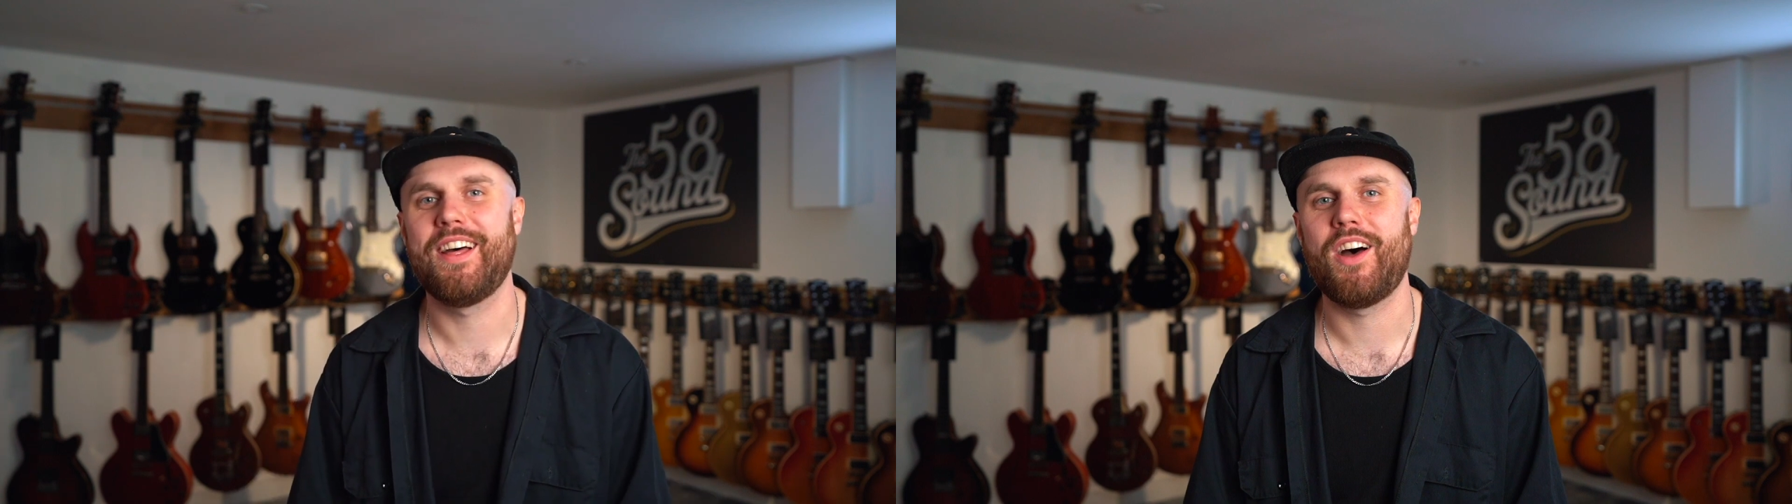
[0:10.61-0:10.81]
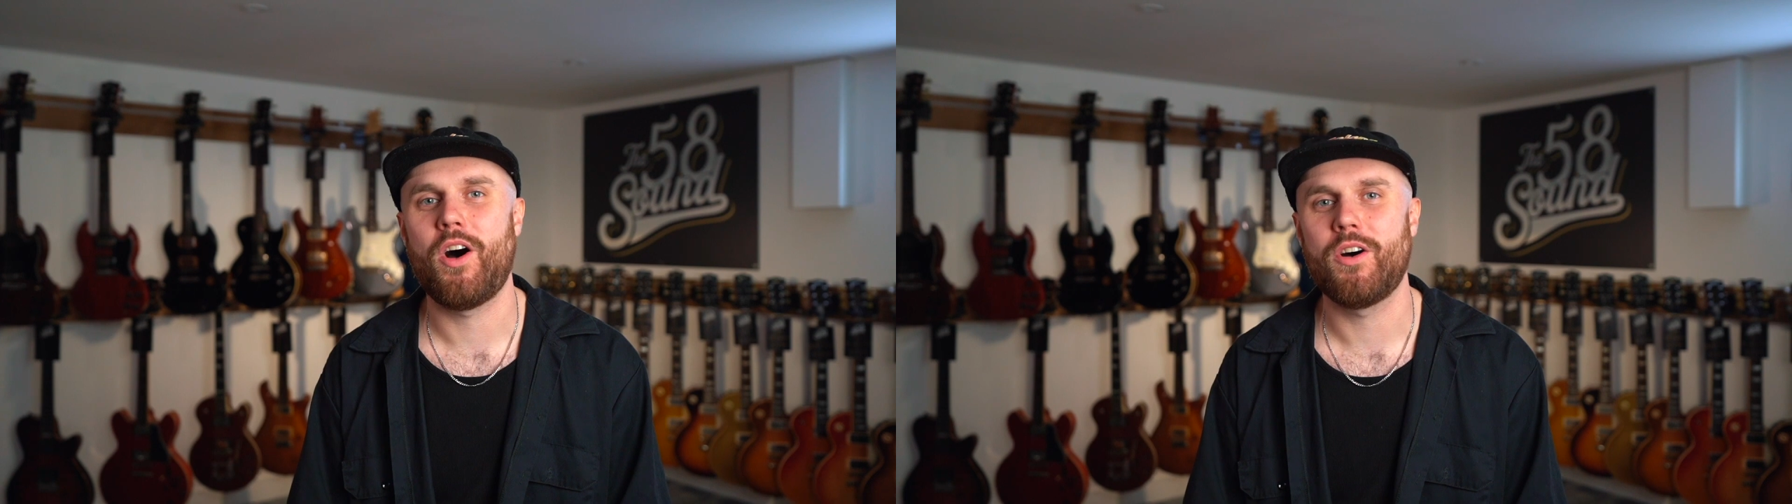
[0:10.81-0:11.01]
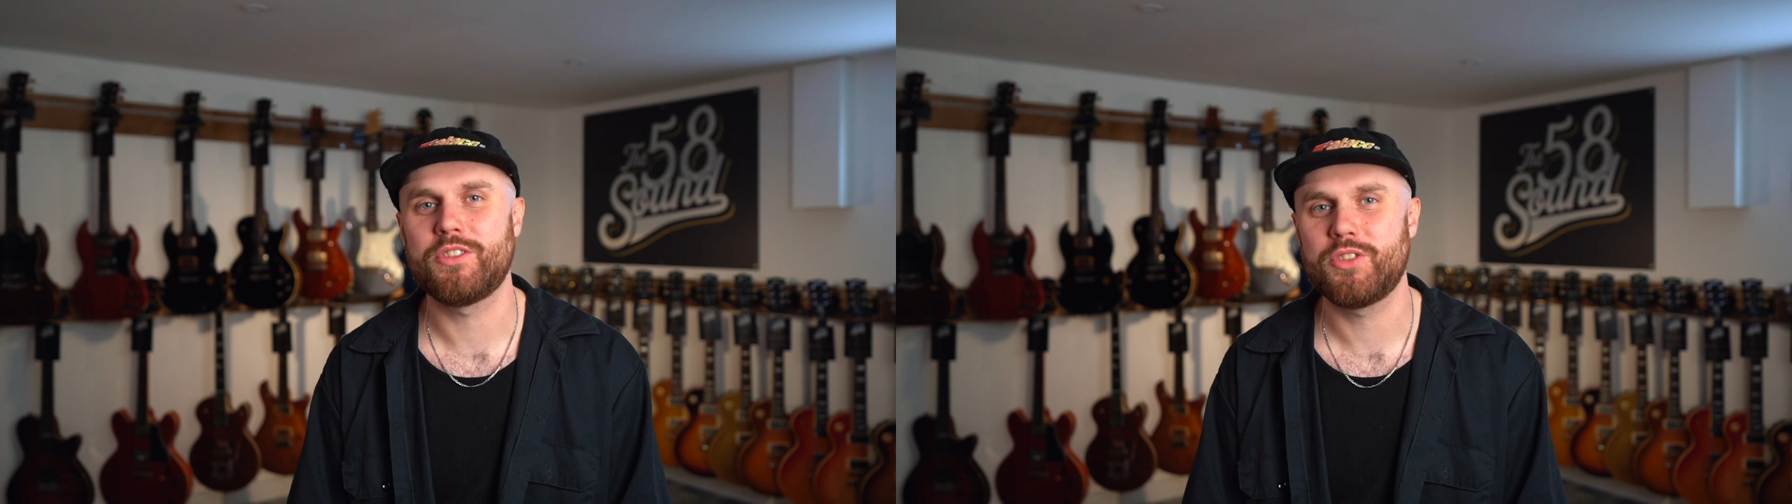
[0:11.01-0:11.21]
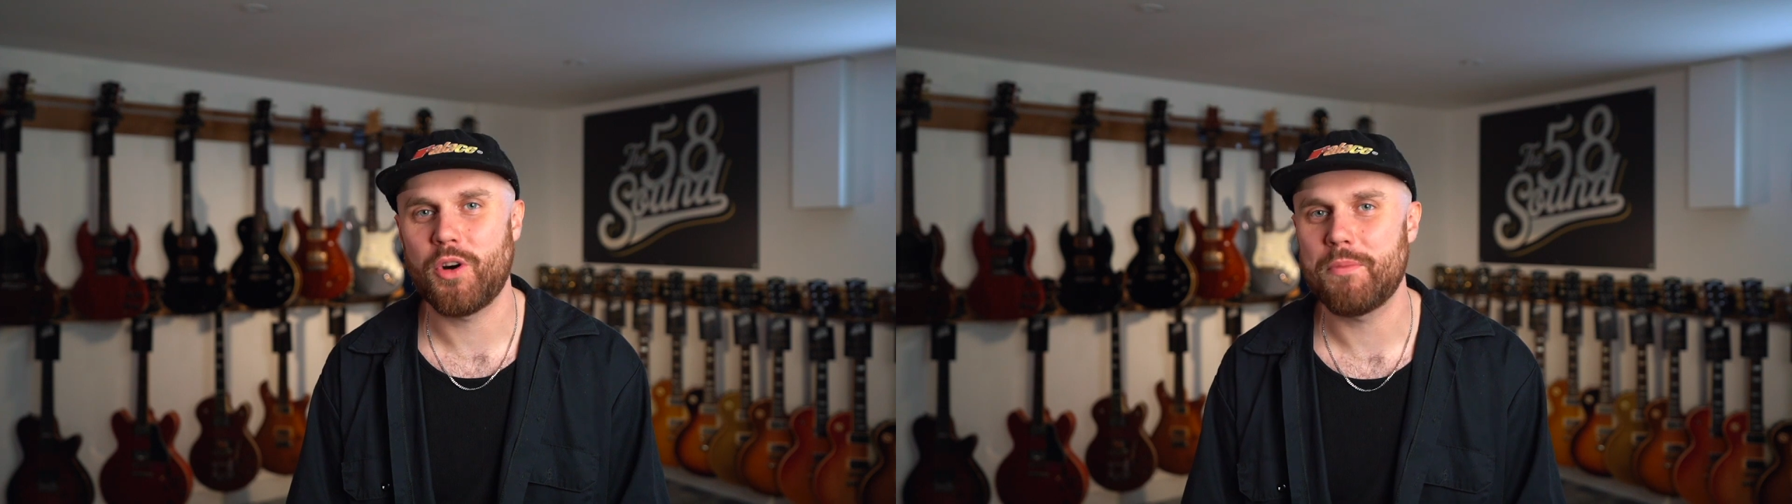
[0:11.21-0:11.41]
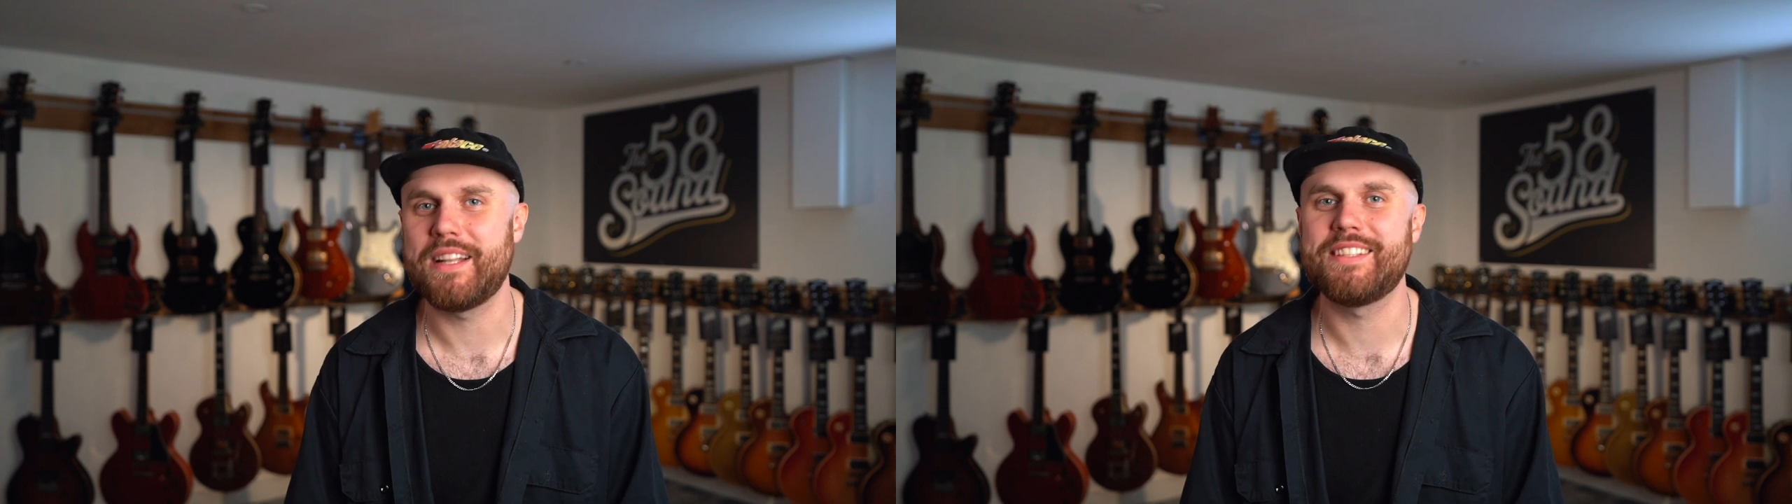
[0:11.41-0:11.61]
our
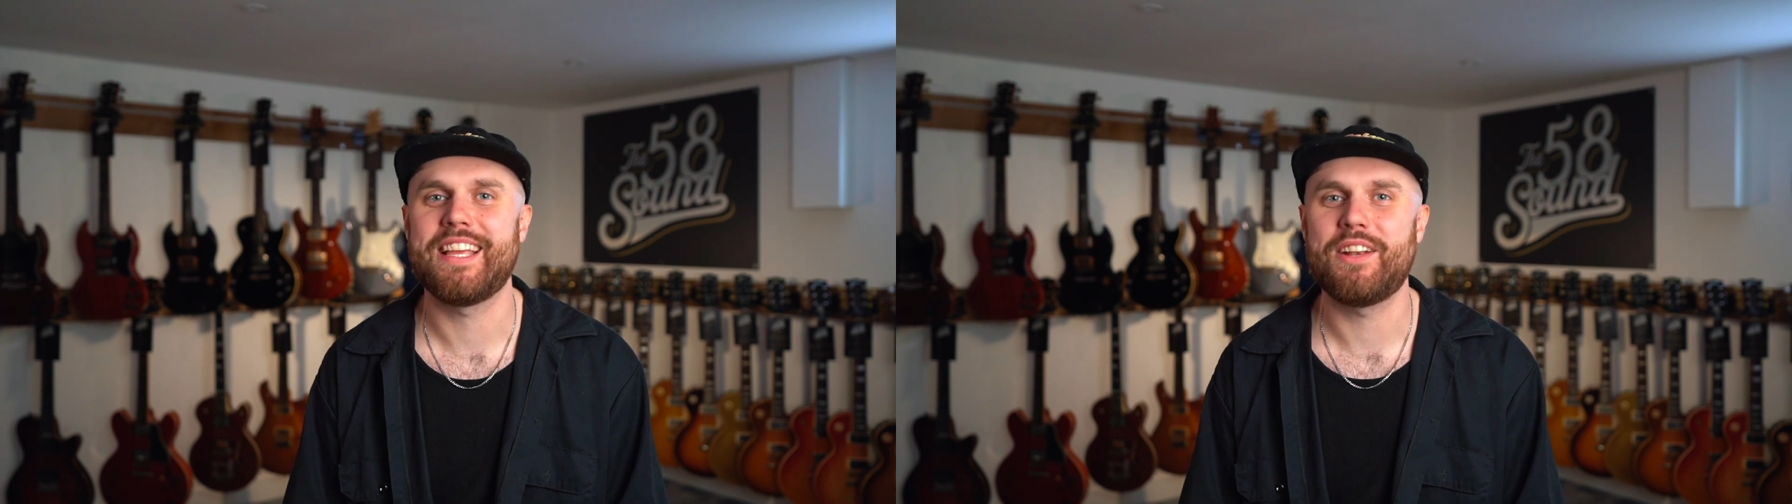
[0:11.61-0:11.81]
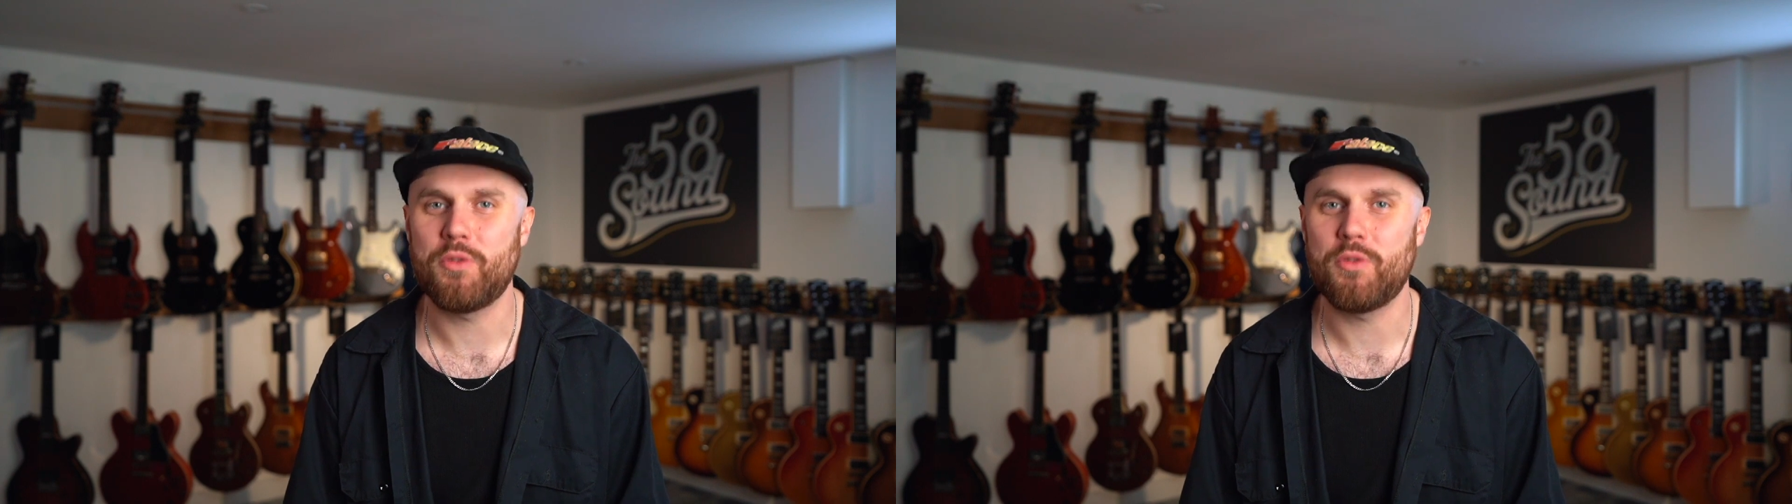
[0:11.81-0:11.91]
shop in St.